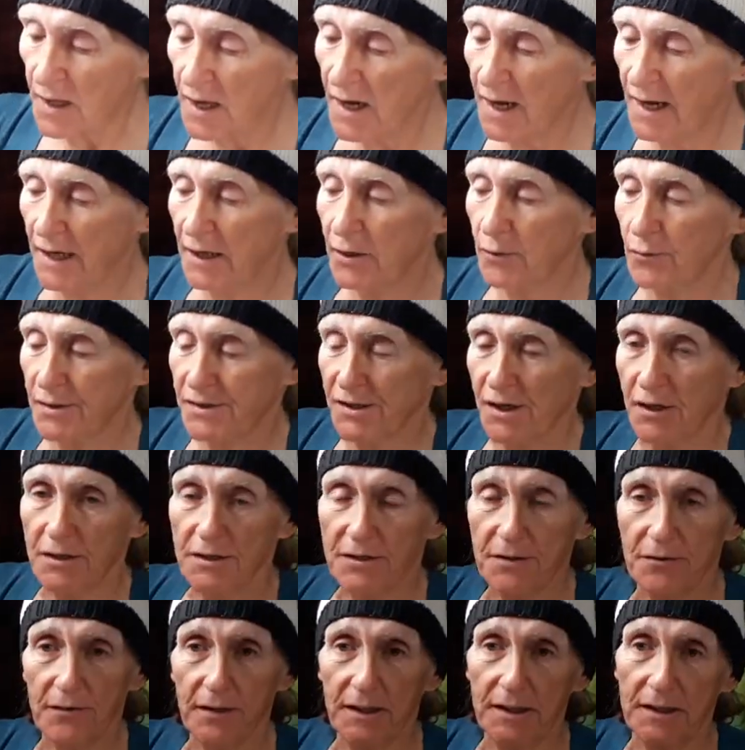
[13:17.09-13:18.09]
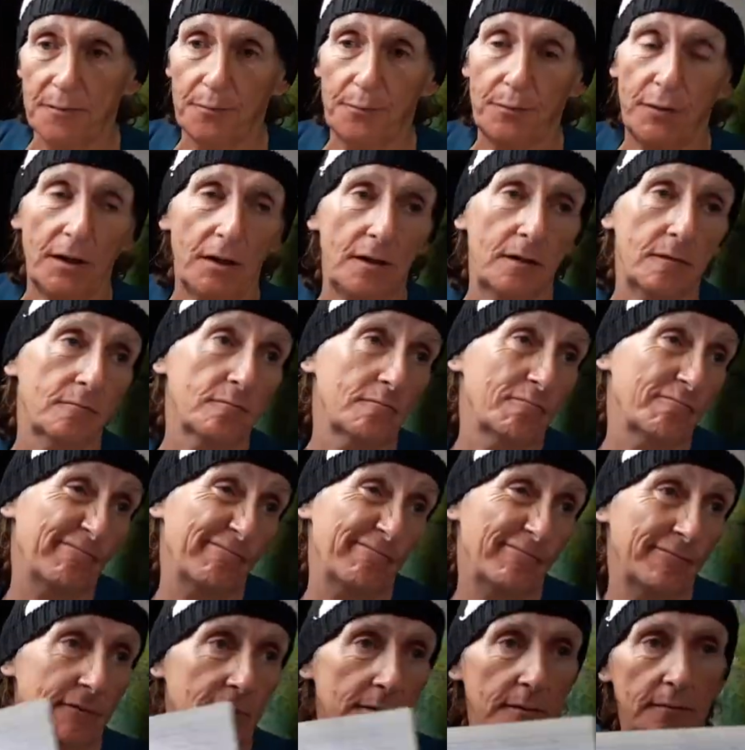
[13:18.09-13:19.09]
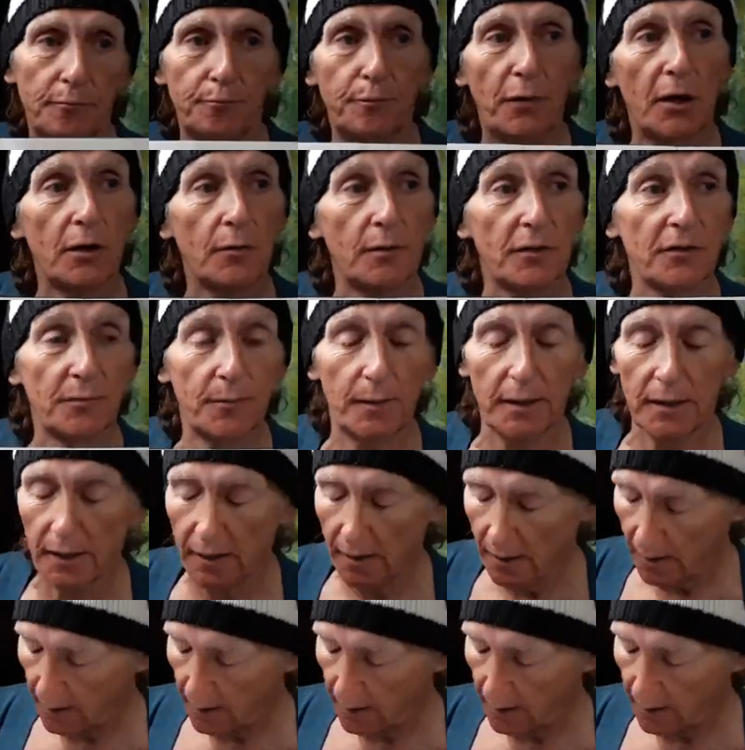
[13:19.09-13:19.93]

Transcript: and I know it's hard to read, but bear with me.